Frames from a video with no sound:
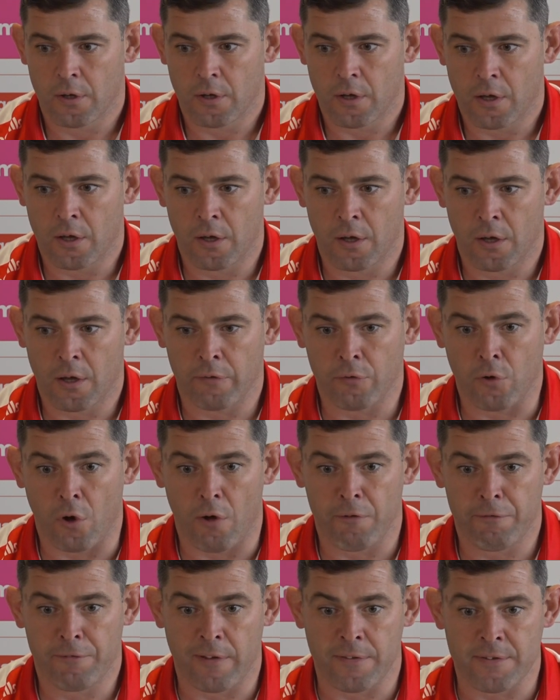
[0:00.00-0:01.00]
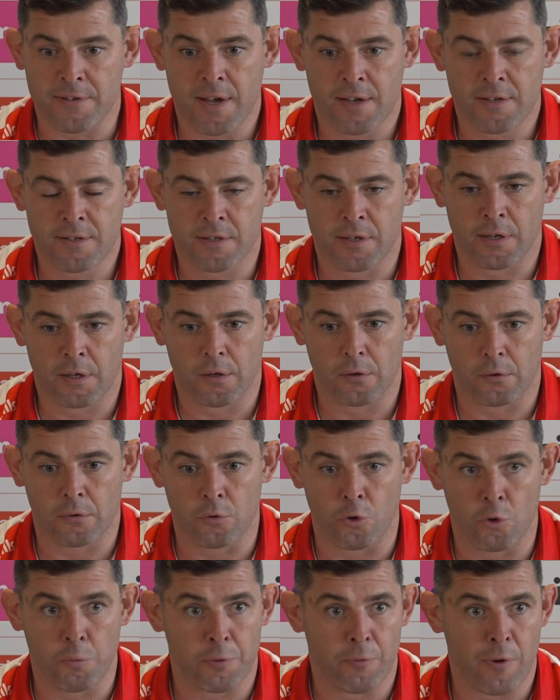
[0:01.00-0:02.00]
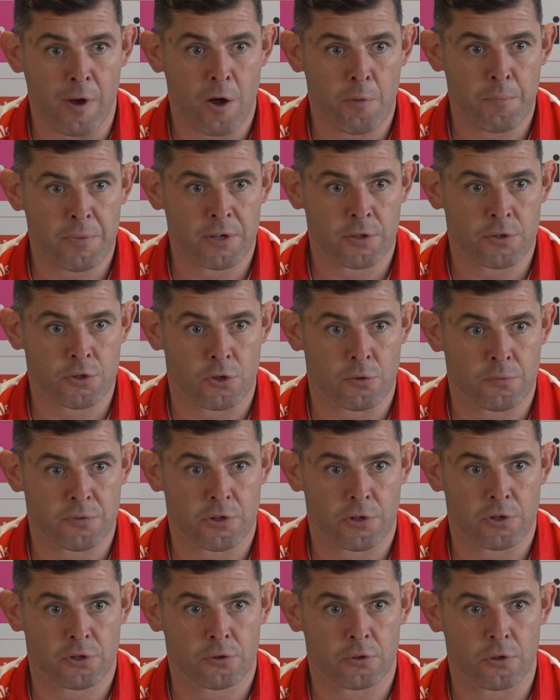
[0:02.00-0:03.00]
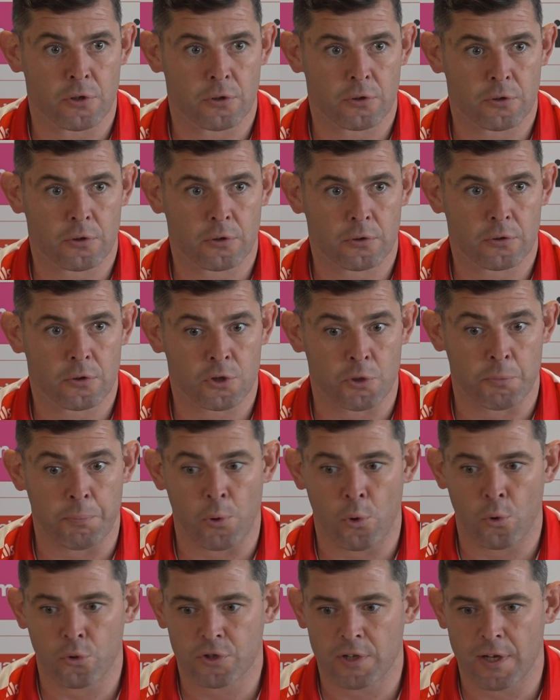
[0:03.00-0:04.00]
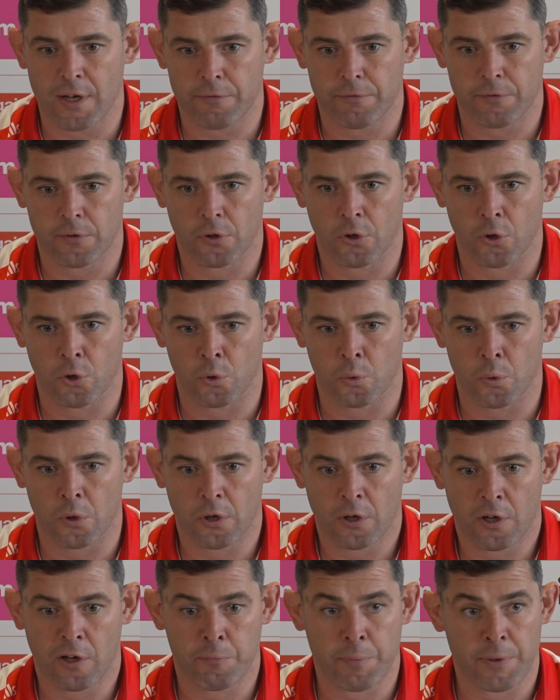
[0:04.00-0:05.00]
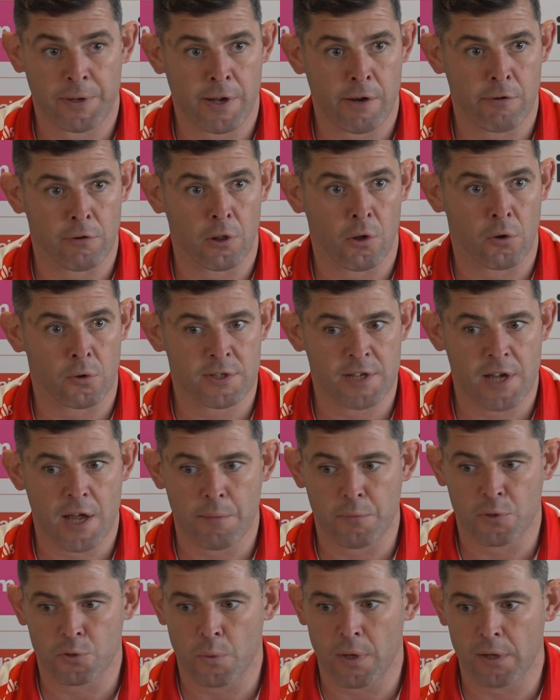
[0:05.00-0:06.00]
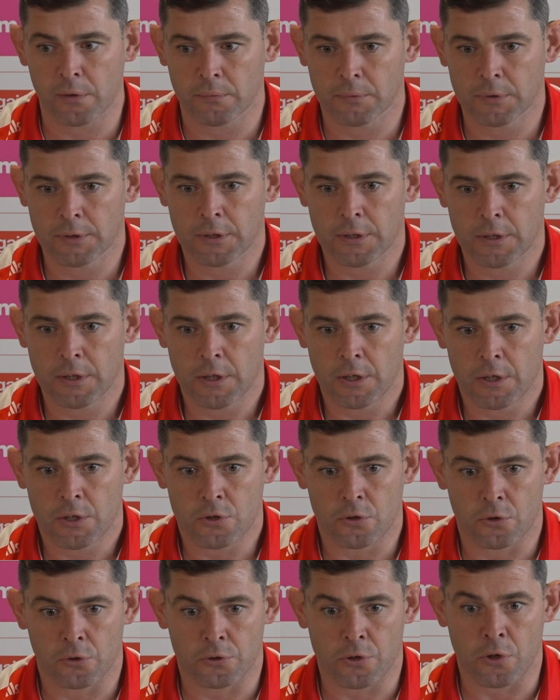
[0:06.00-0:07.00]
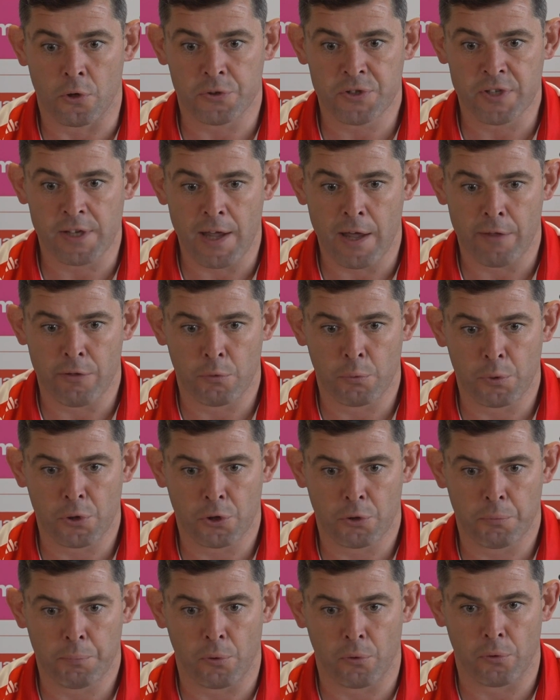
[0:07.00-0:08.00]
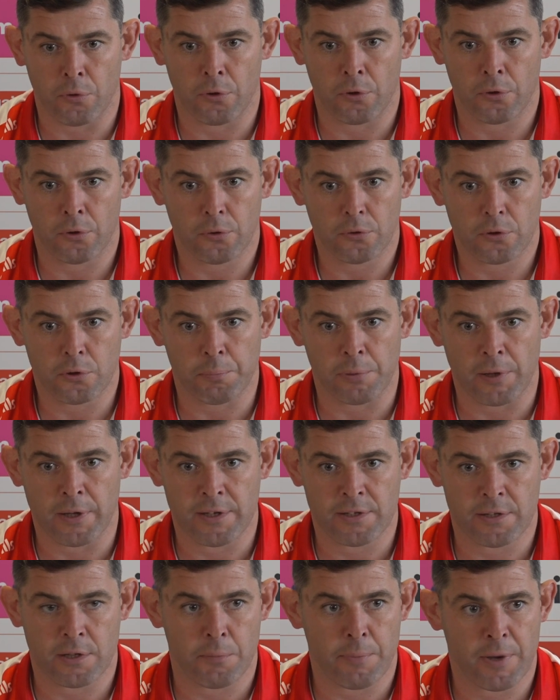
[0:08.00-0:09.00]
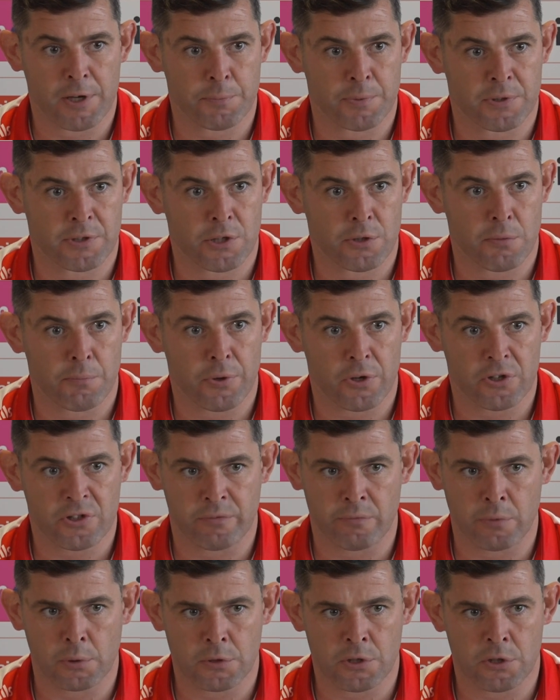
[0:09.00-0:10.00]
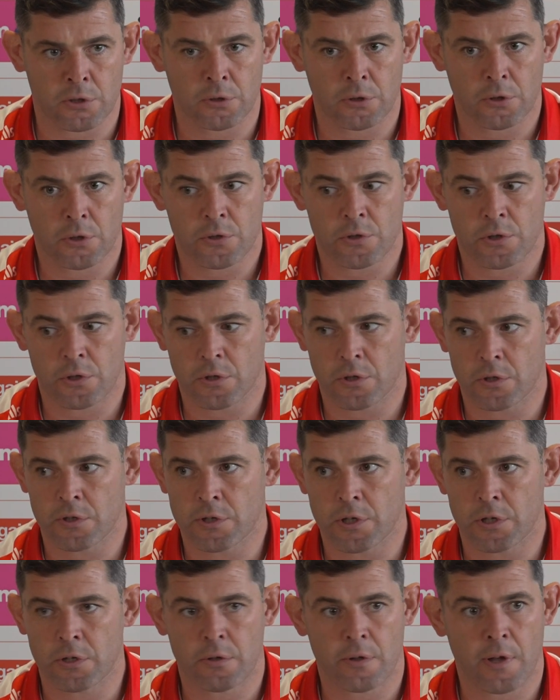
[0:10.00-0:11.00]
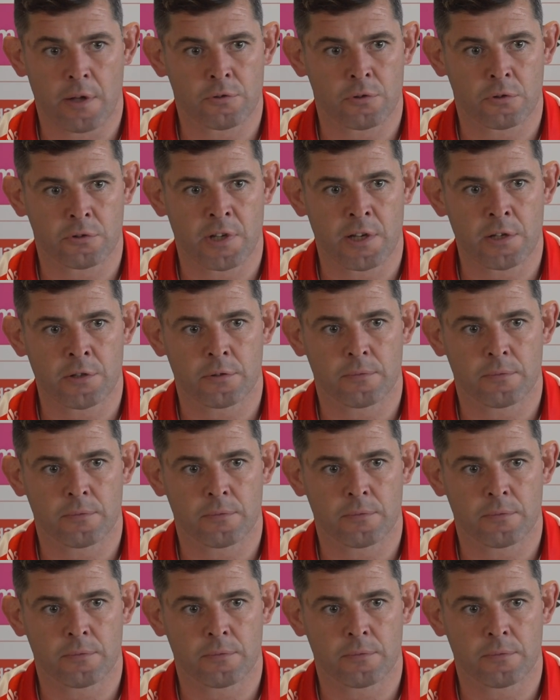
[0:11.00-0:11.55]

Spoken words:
I've got a fantastic group around me in terms of the support staff who have been here a long time as well. So, you know, together we're going to put the players in the best position possible to continue that success.